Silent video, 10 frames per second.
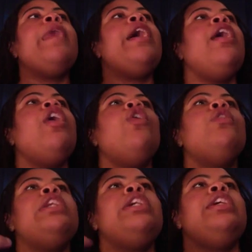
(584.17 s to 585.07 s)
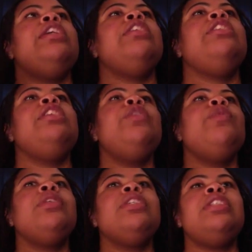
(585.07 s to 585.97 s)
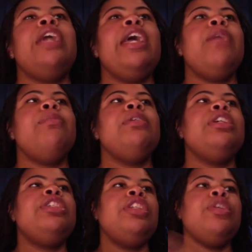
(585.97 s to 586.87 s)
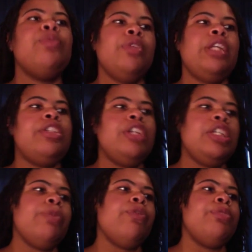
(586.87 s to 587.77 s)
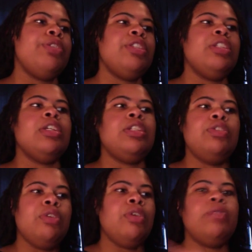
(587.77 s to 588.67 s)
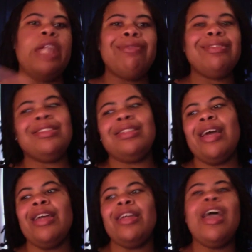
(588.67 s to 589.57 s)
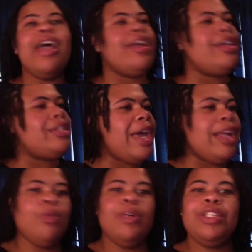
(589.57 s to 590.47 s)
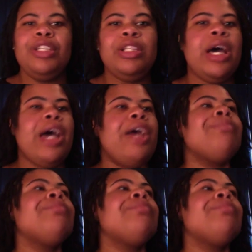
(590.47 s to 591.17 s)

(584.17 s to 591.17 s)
And her whole thing is she didn't want to say it because she didn't want that judgment from the sisters because, you know, they was just like exactly what she thought